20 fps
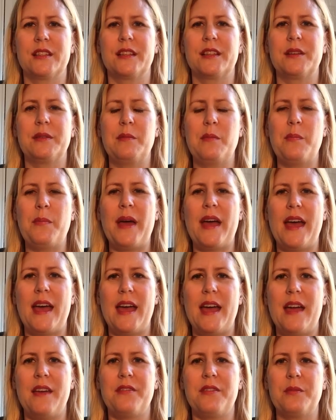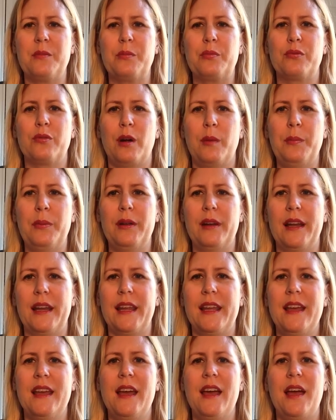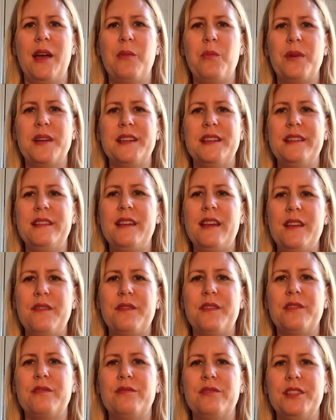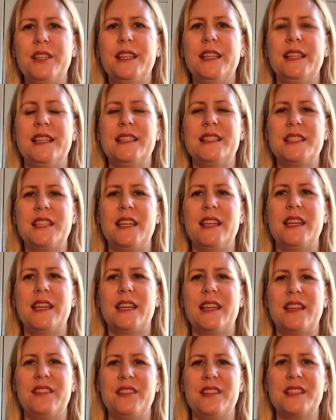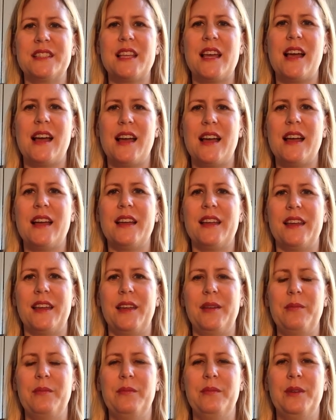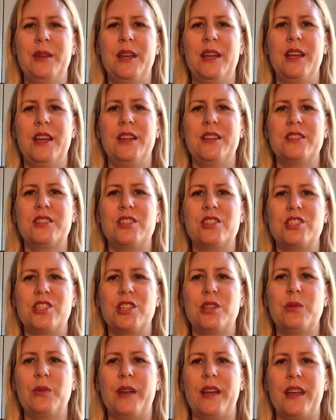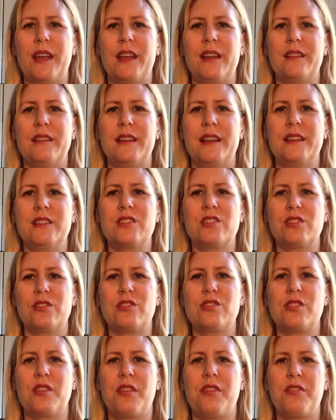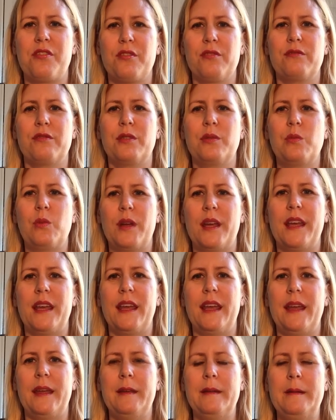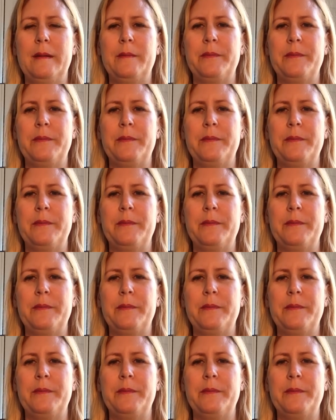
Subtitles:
and compare them properly, and we'd never really taken the time to do it in such a thorough way